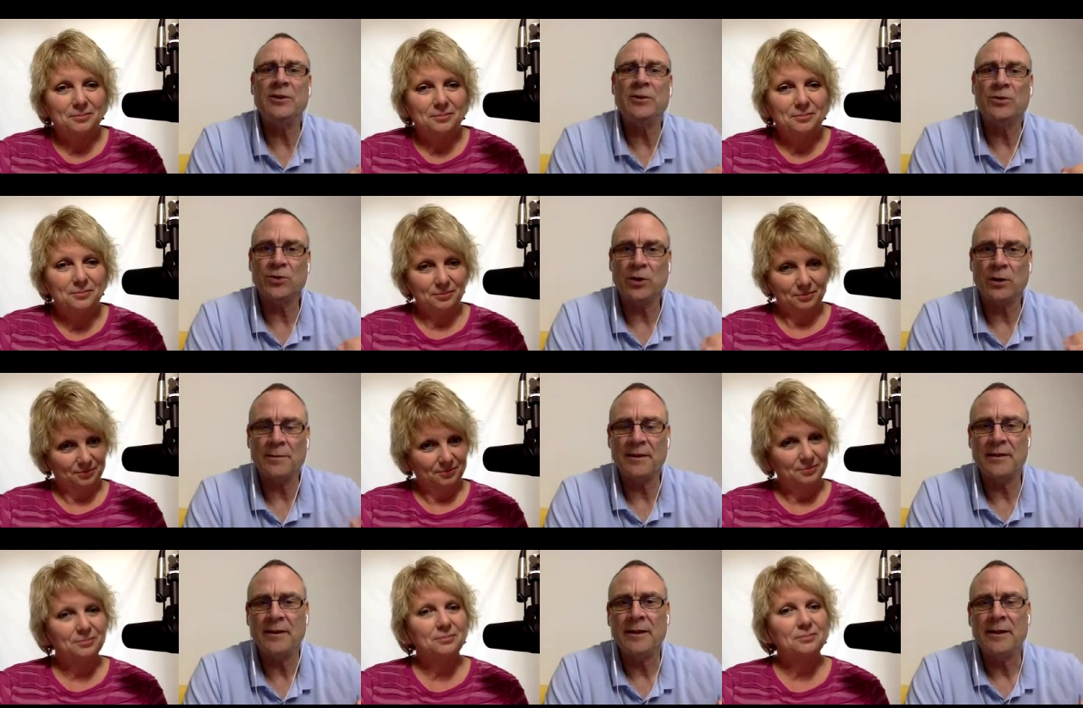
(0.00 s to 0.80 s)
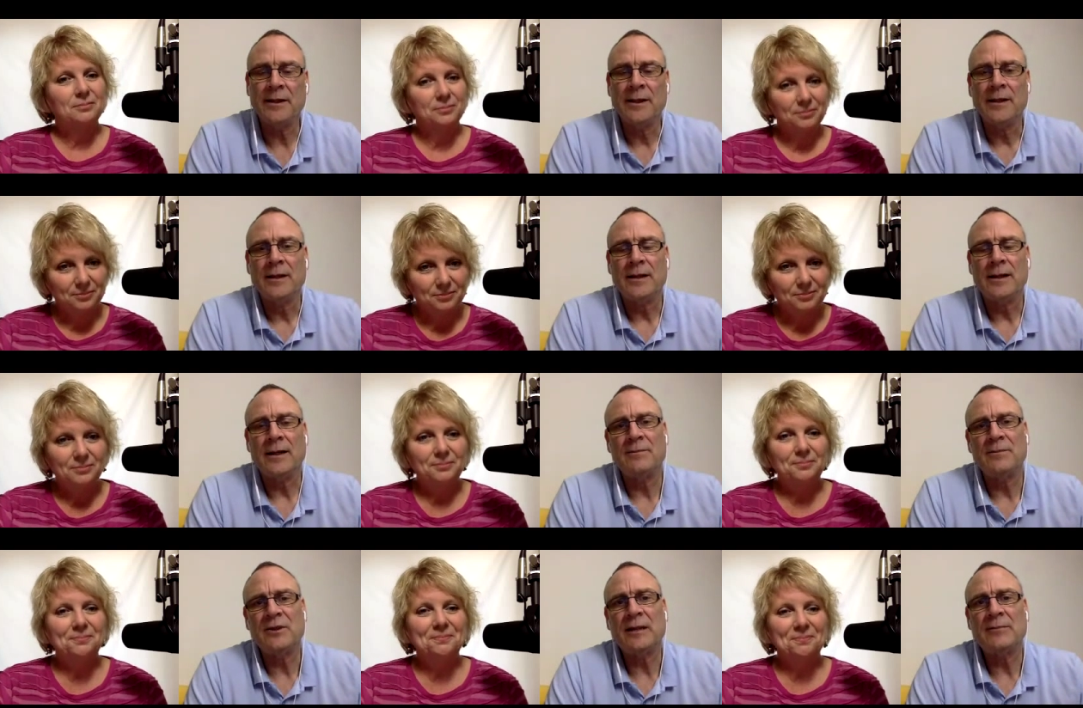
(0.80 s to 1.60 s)
Speaker 1: your topic
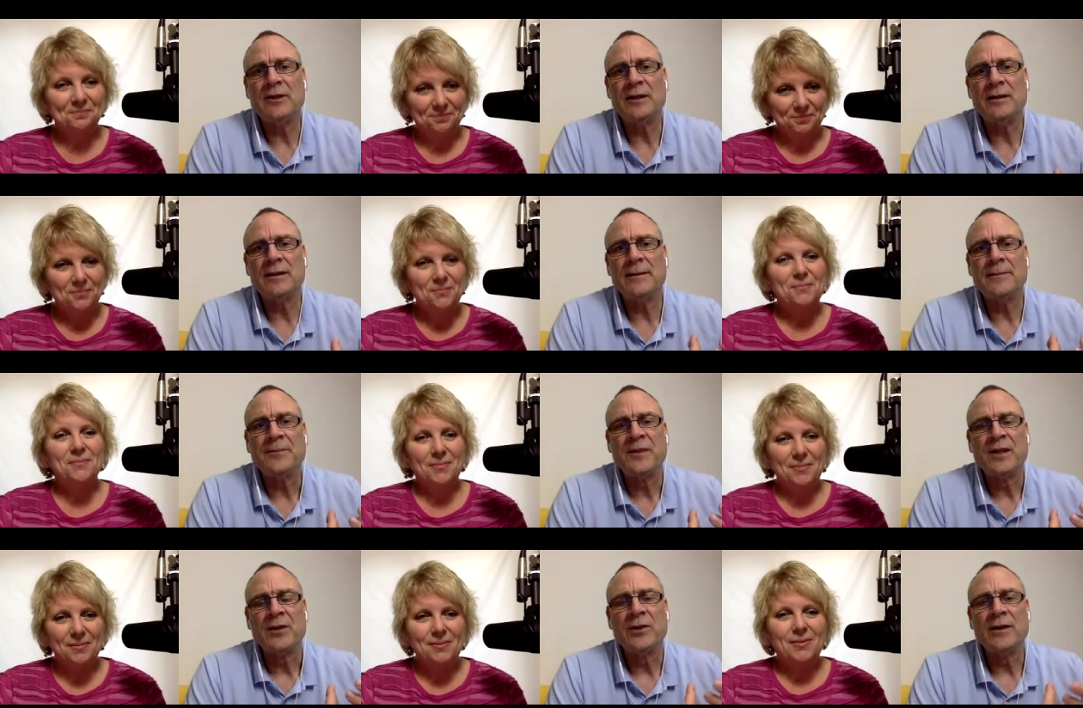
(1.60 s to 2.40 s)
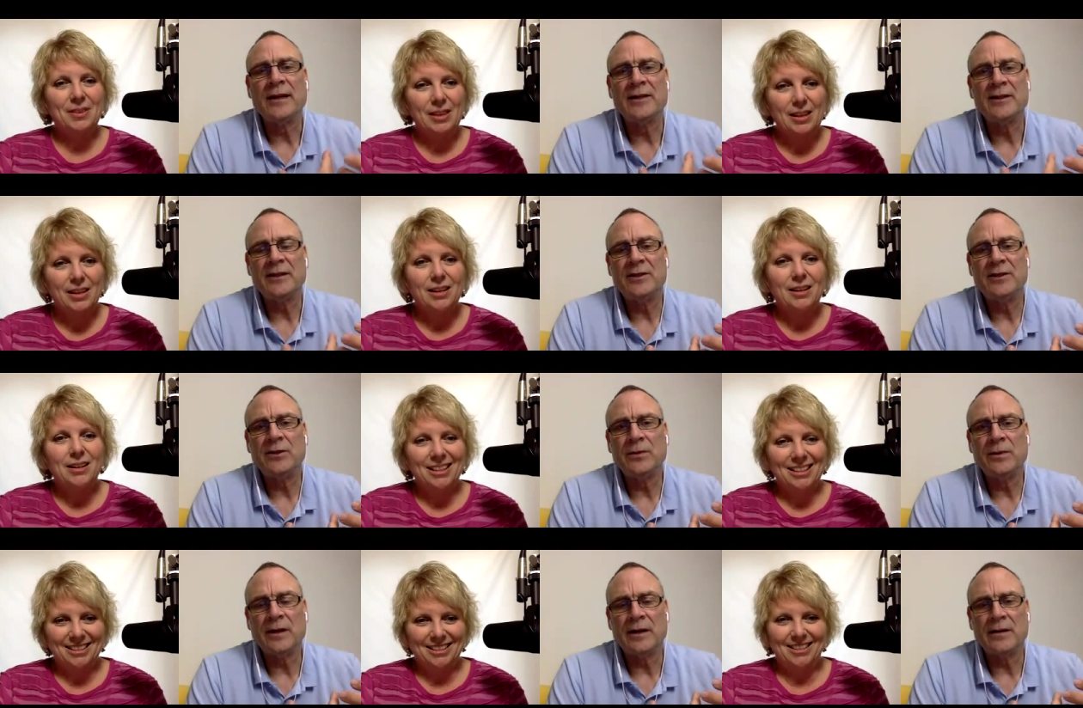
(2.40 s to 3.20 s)
um, subject, that you can actually
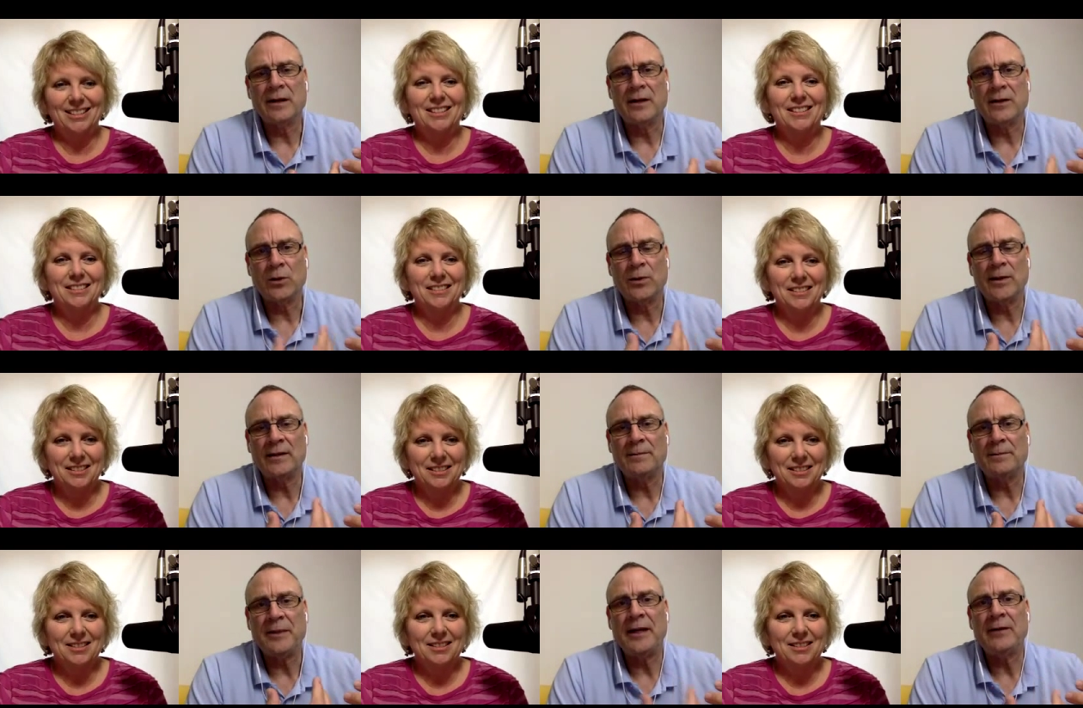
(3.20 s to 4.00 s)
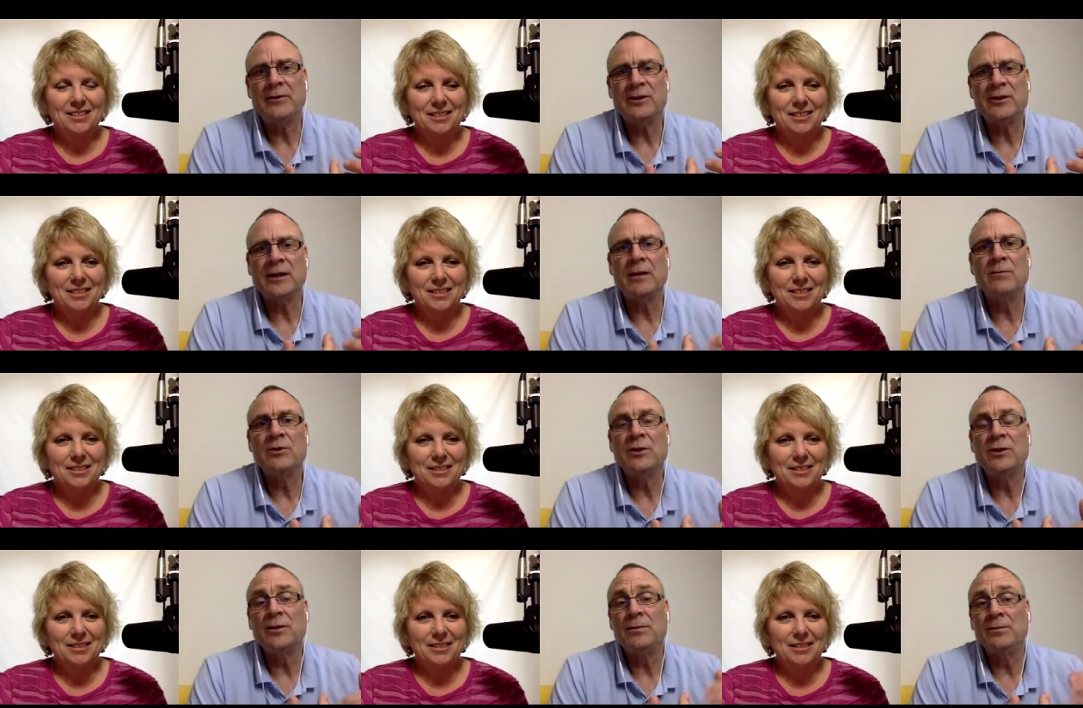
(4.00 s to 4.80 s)
do a quick Periscope
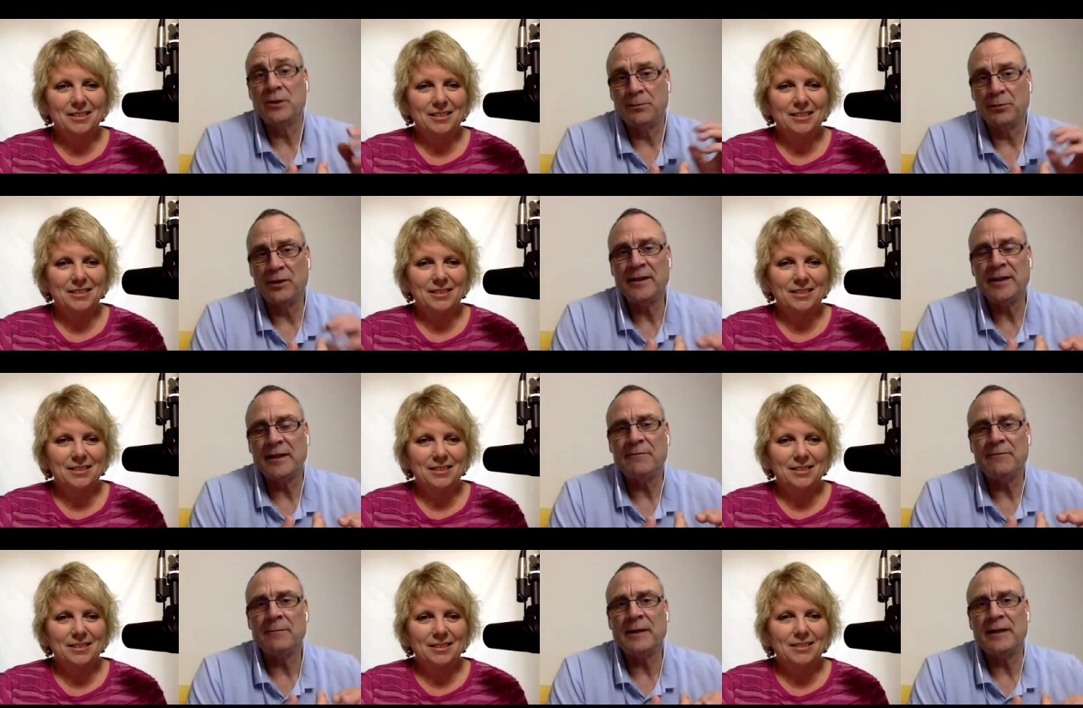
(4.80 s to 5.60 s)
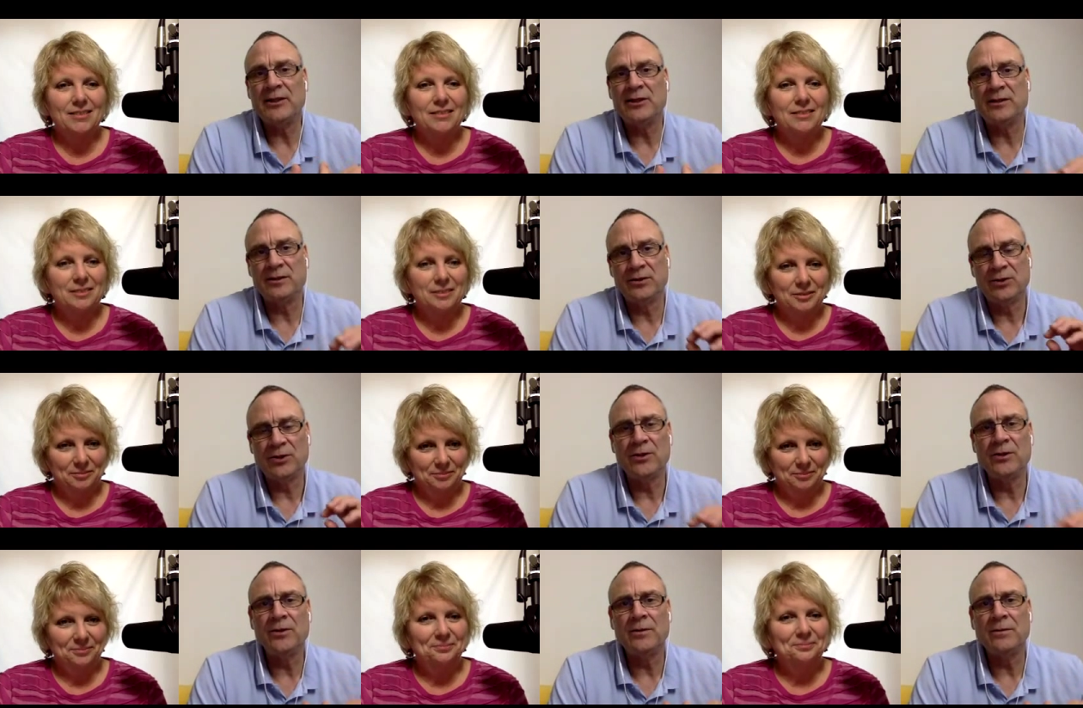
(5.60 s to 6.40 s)
to to bring that information
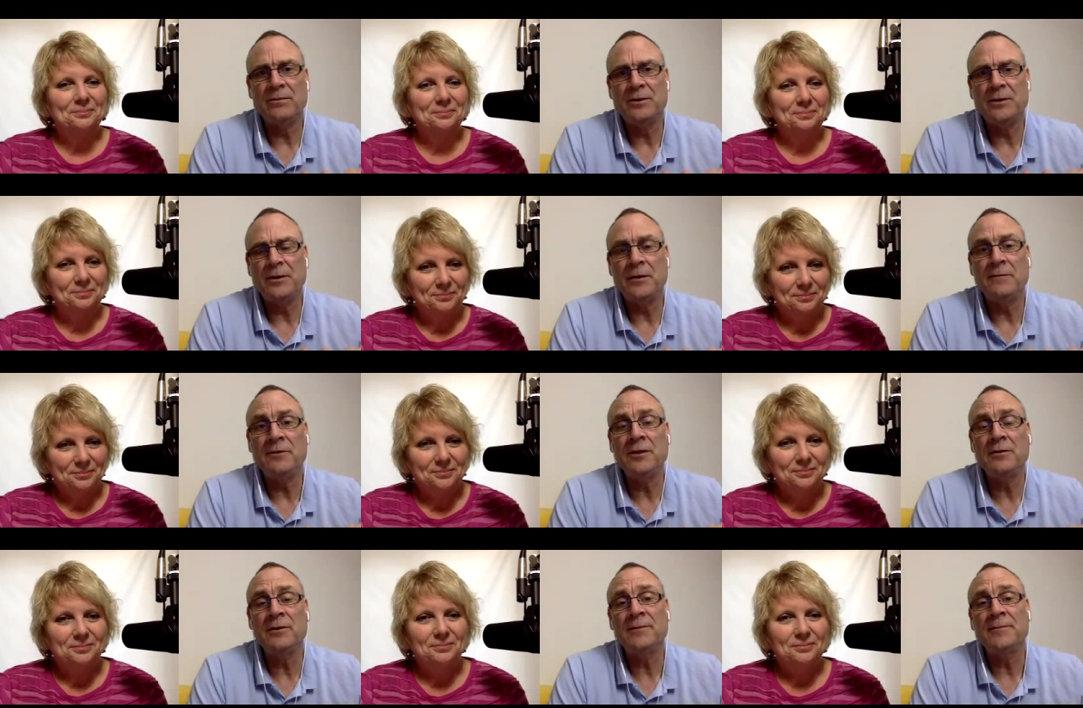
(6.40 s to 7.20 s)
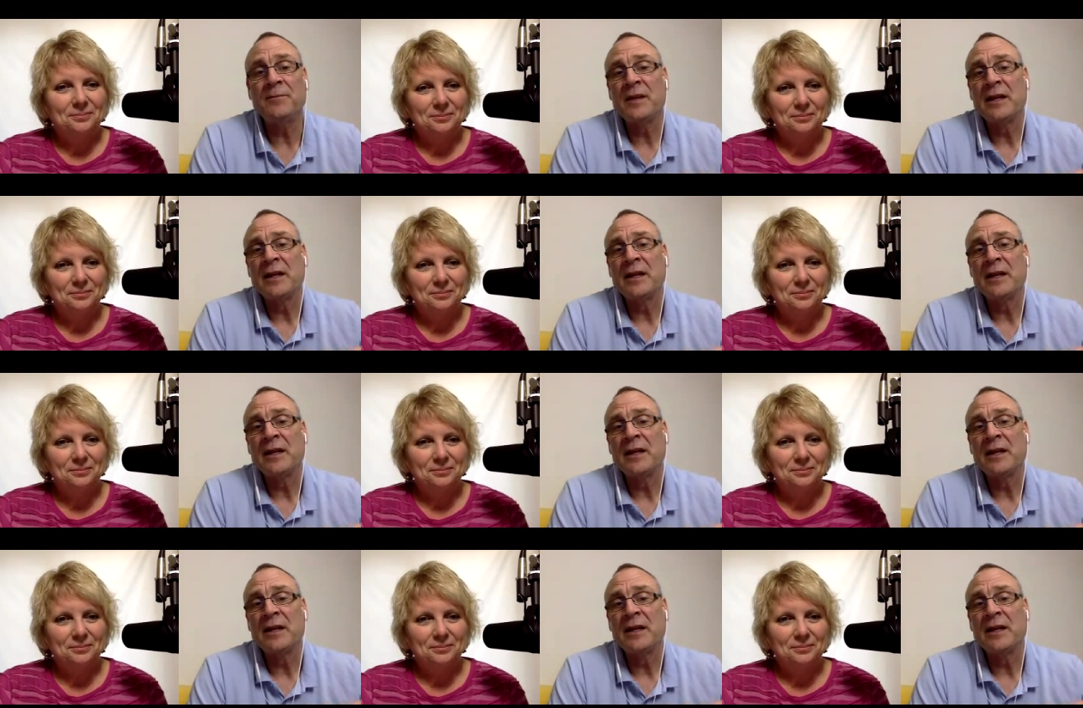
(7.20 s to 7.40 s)
to your to your viewers,